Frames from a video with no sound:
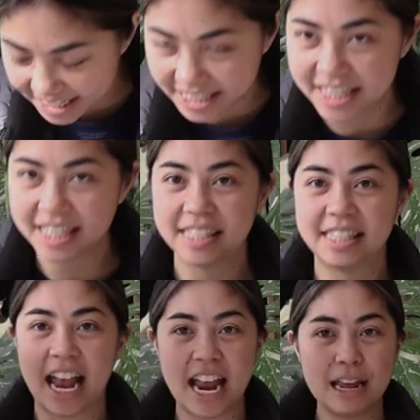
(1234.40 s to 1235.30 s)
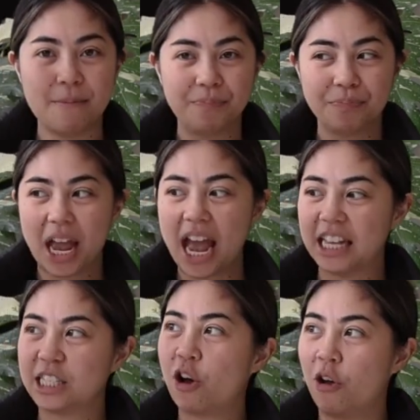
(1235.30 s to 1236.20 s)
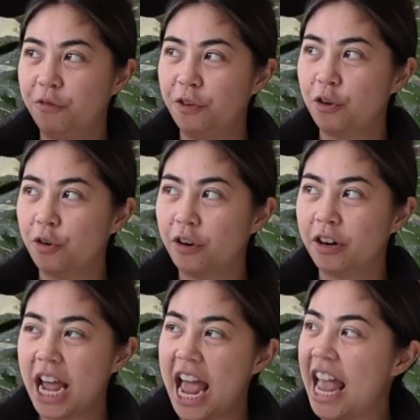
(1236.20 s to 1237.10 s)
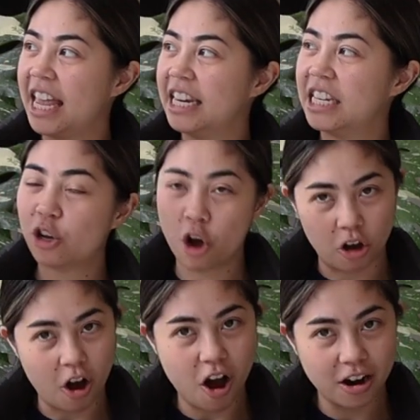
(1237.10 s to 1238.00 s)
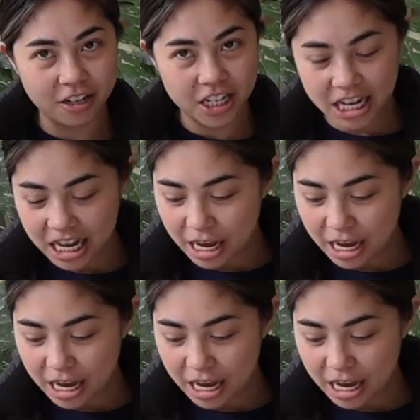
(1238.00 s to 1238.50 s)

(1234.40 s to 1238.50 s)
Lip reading: is the same as Confidor and Conguard,